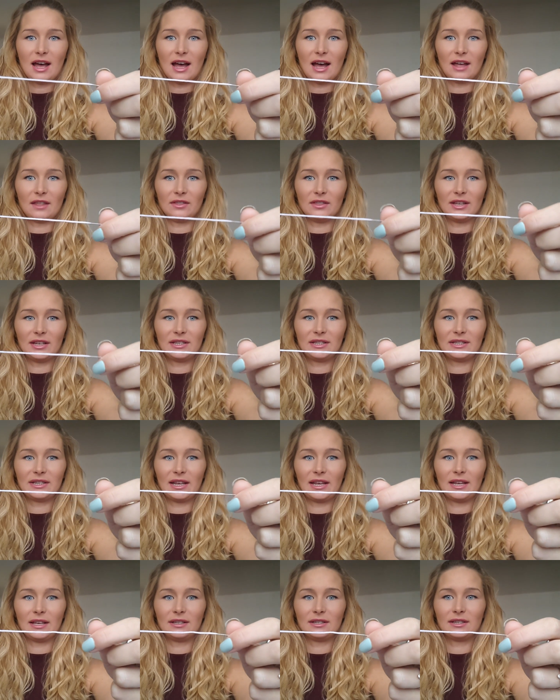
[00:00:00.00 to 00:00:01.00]
and this
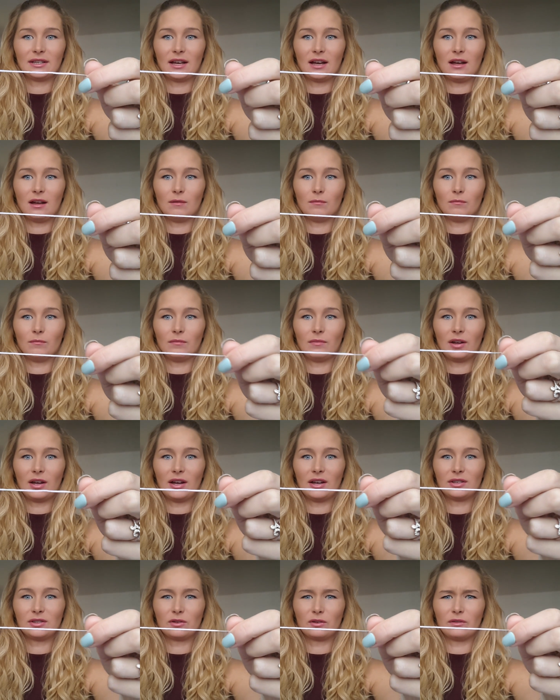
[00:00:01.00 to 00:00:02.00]
is a
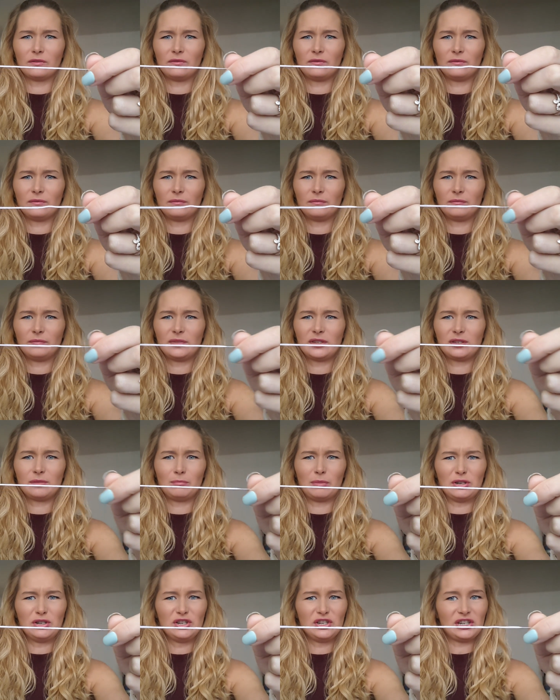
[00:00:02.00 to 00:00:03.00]
sort of
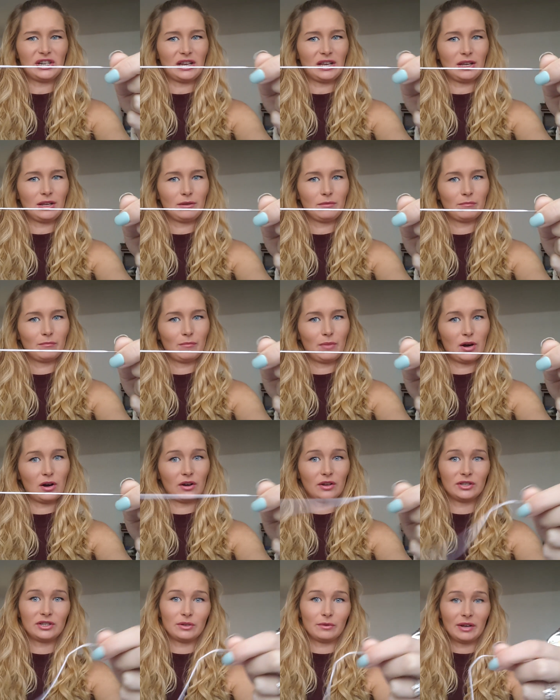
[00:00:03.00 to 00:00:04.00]
spongy
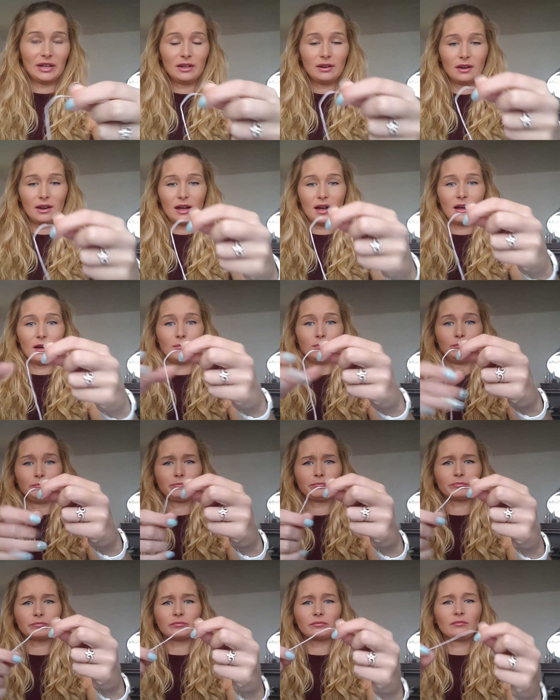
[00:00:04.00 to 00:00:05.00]
part to it.
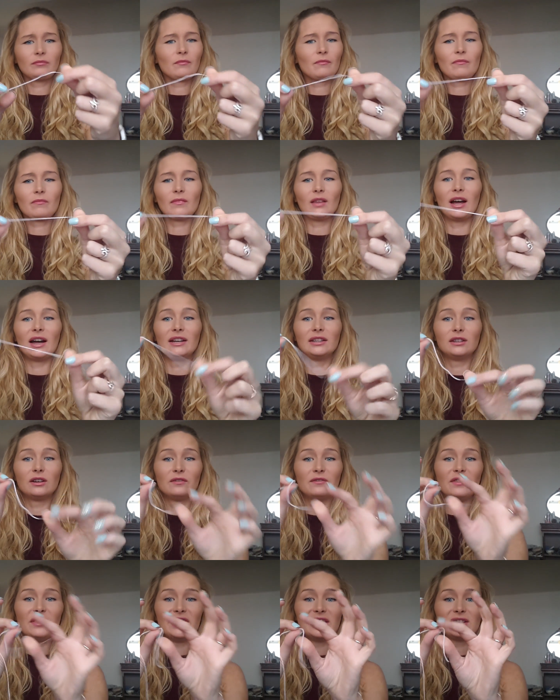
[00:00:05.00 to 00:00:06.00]
I
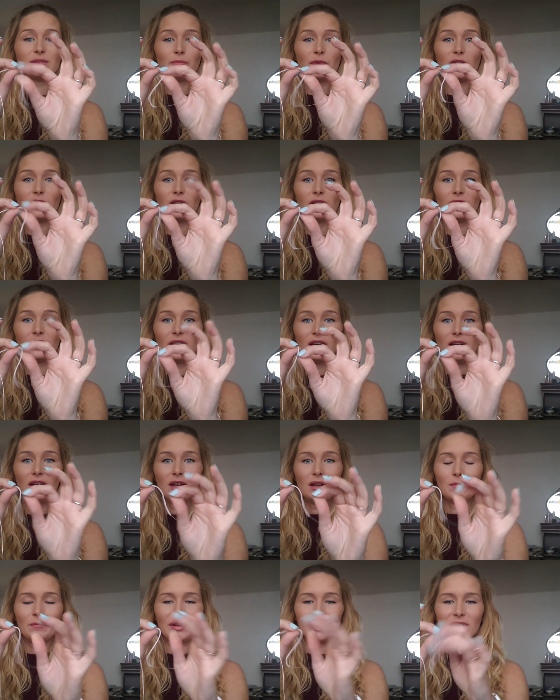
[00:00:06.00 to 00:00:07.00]
love this part
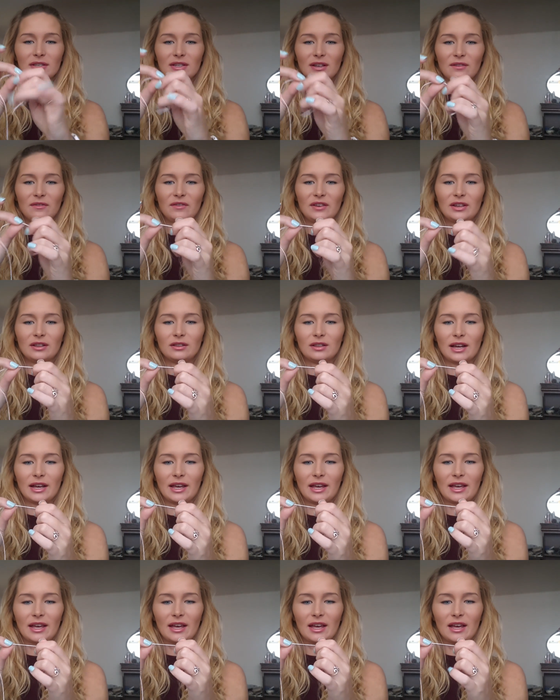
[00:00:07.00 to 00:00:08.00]
because I feel
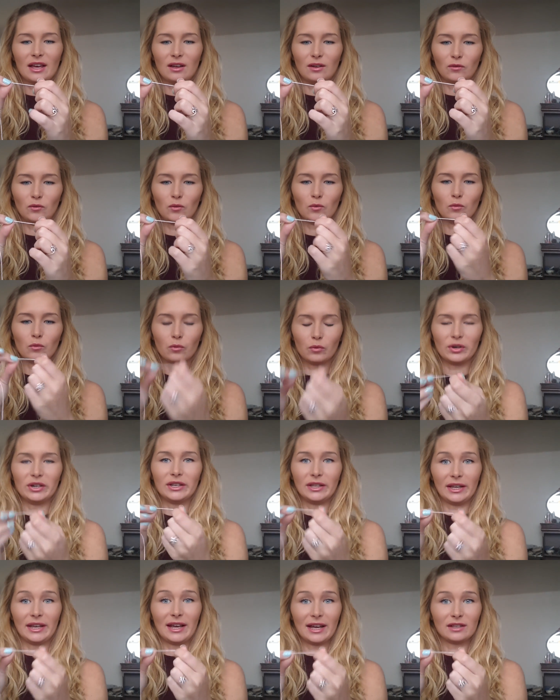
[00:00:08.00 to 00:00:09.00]
like it
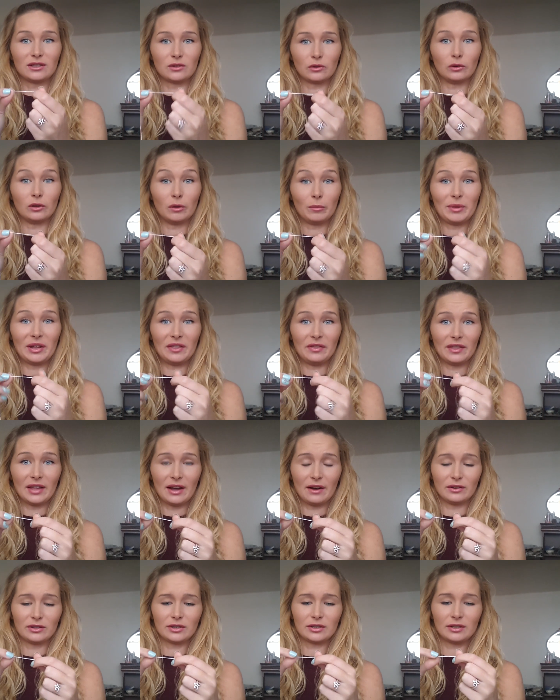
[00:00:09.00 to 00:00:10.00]
really gets all up in
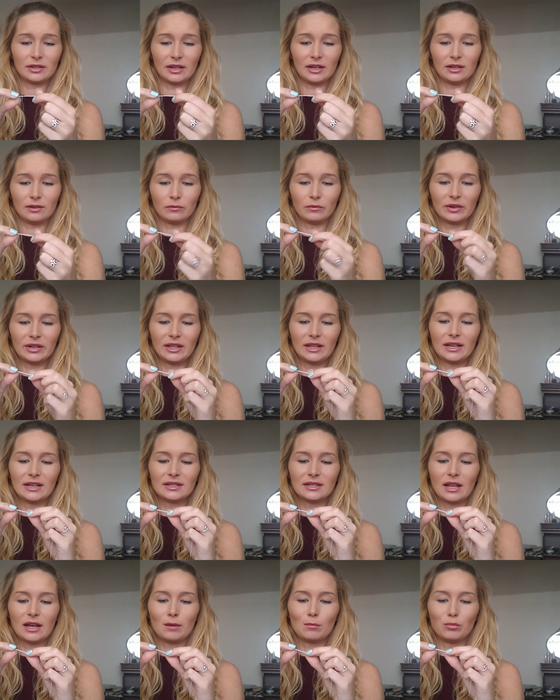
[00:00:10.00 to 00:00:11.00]
there. It really
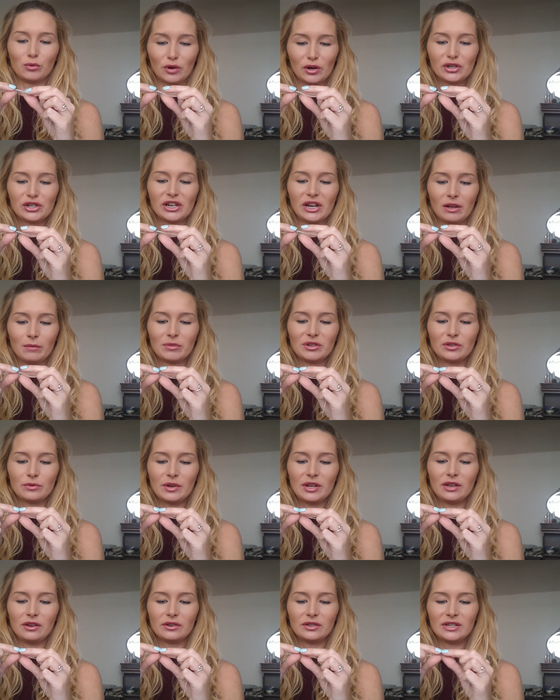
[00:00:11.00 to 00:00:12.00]
is like brushing
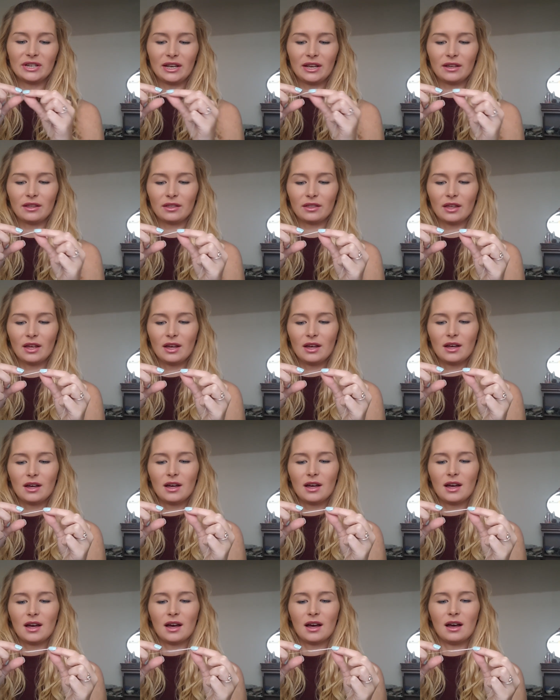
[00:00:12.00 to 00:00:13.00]
between your teeth,
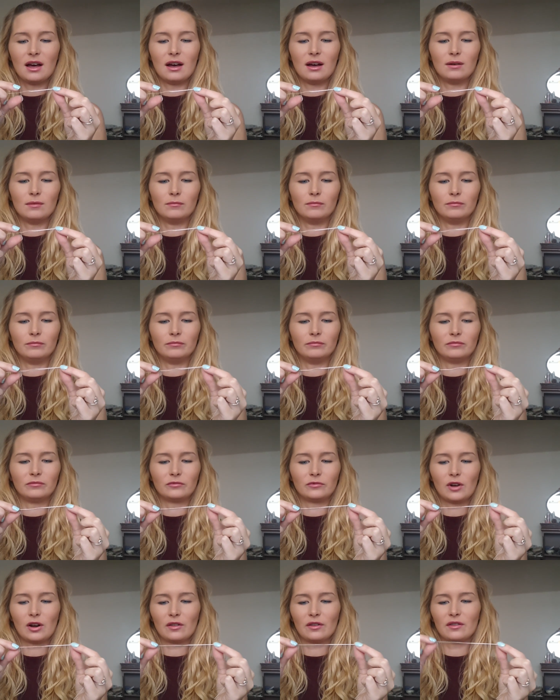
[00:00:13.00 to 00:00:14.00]

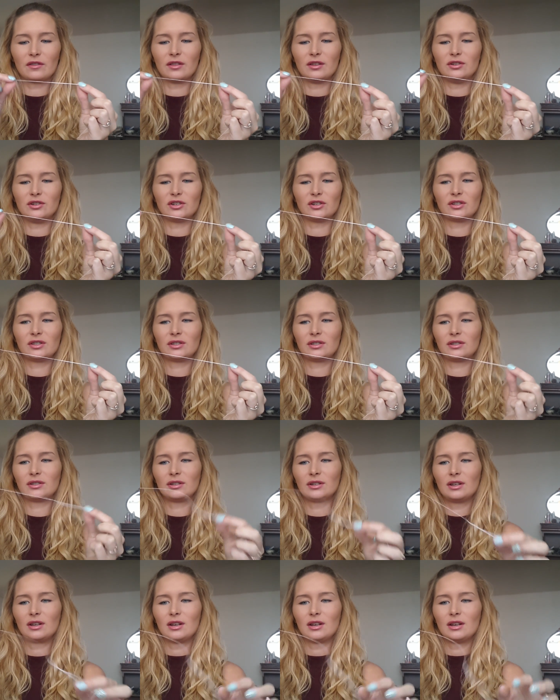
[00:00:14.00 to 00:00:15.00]
rather than just,